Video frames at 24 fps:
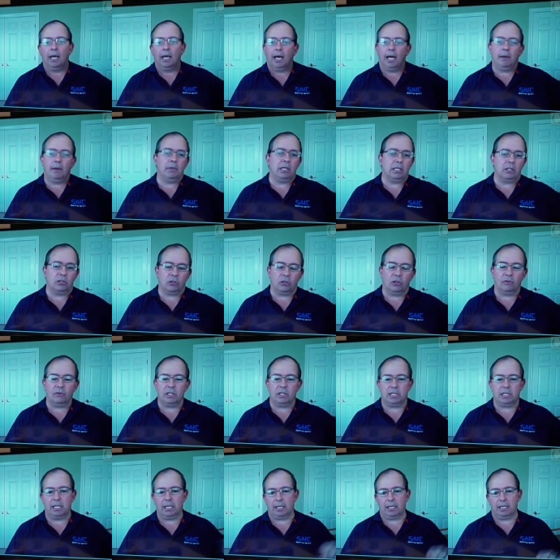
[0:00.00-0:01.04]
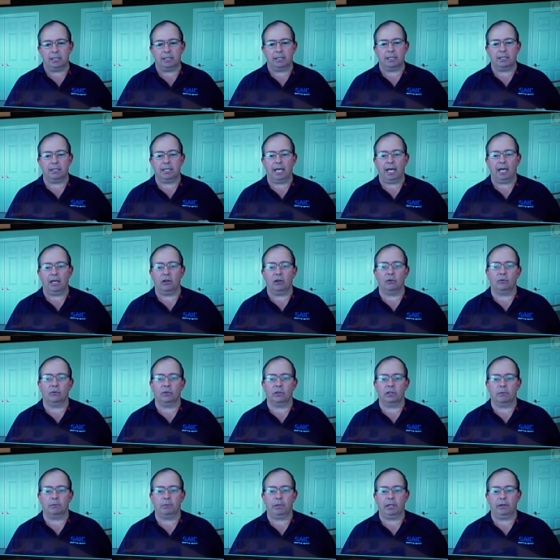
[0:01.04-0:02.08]
how many service tickets it's had over
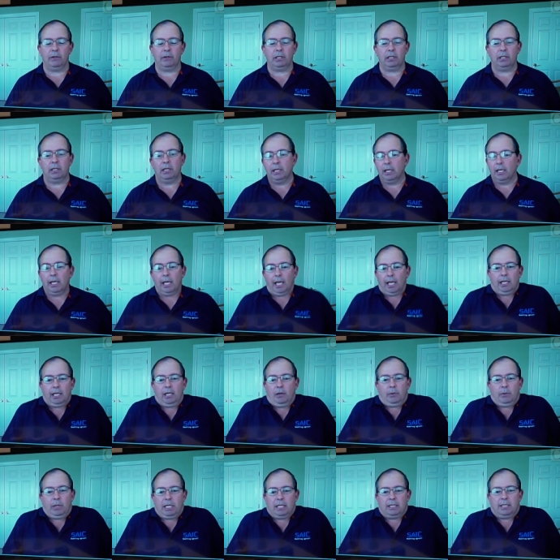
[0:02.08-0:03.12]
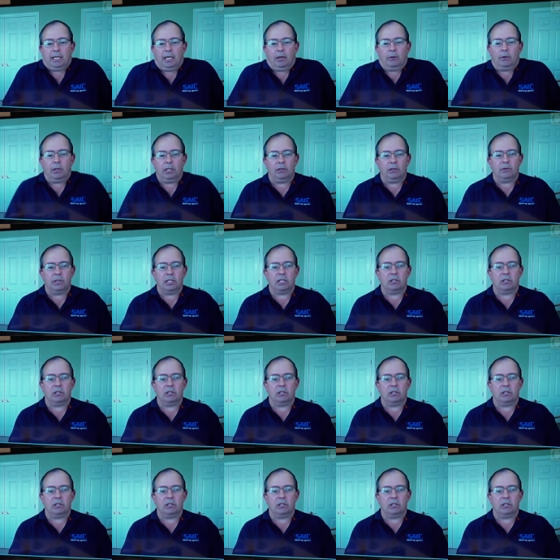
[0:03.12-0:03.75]
the period, and then we can tell whether it's a